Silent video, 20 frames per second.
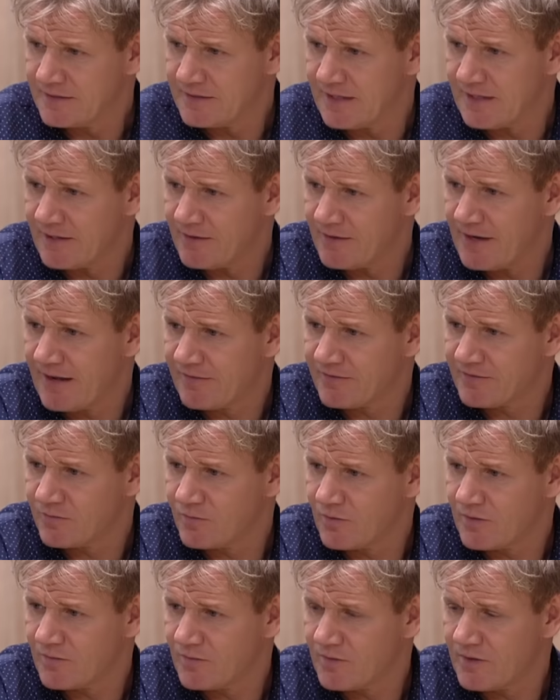Dina left.
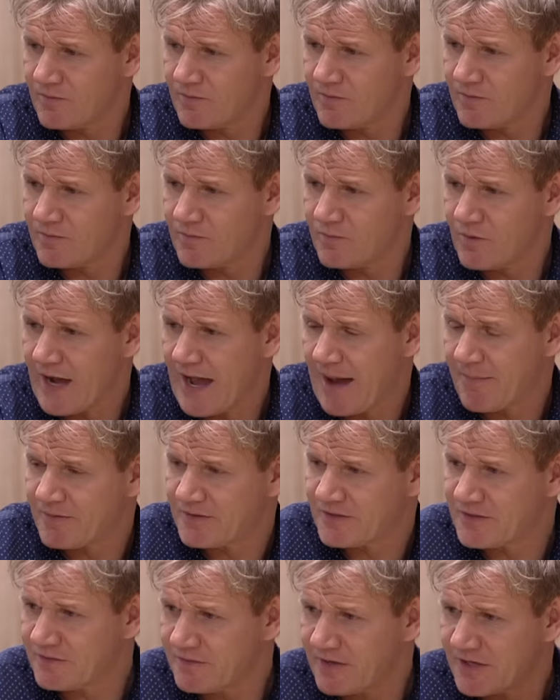What
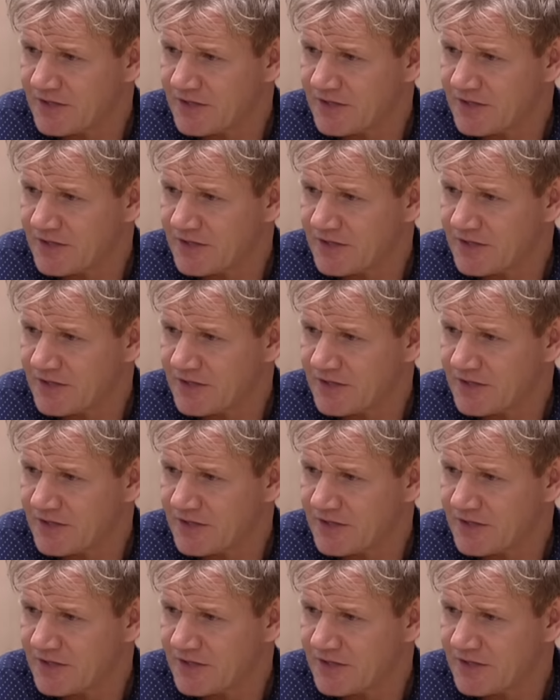happened to the